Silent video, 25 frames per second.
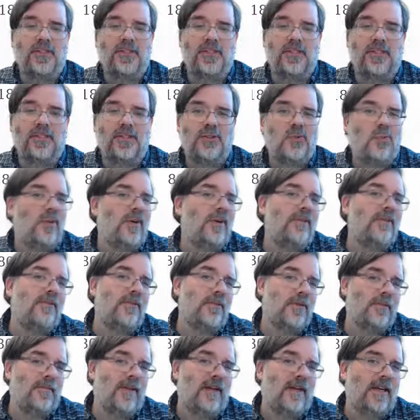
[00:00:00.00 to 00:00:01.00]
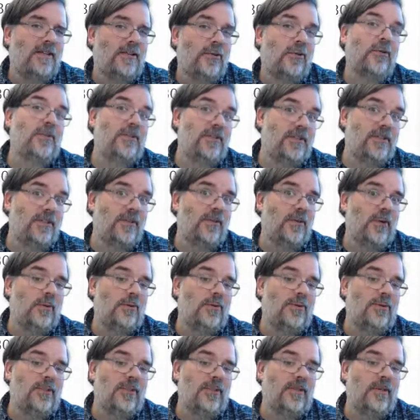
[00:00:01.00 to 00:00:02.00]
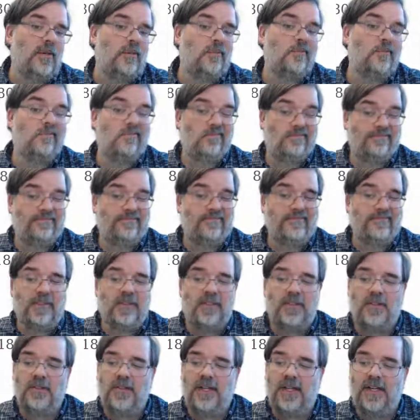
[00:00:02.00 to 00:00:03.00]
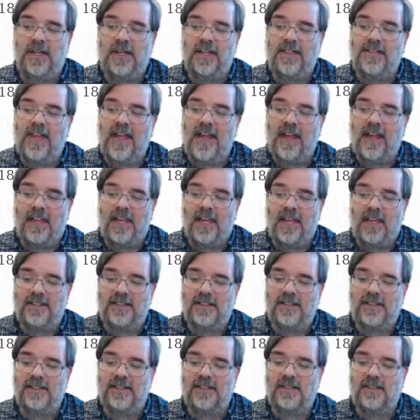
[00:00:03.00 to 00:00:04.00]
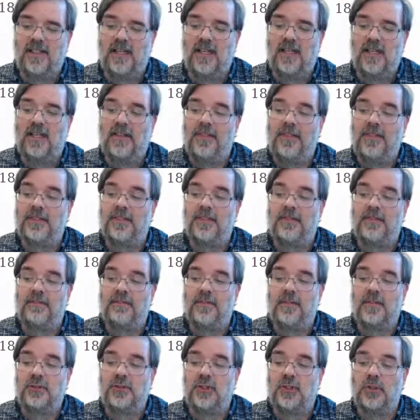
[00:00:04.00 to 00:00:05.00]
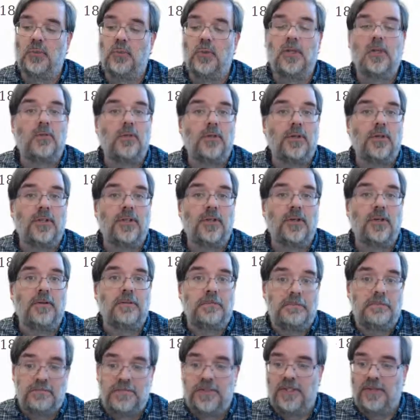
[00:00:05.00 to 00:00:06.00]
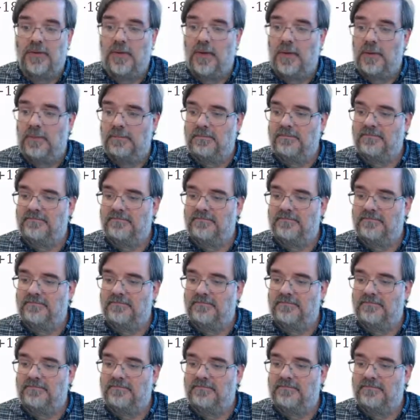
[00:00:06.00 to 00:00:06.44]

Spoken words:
is, what if your vector is 0, 0? Right? In that case, this function will return 0.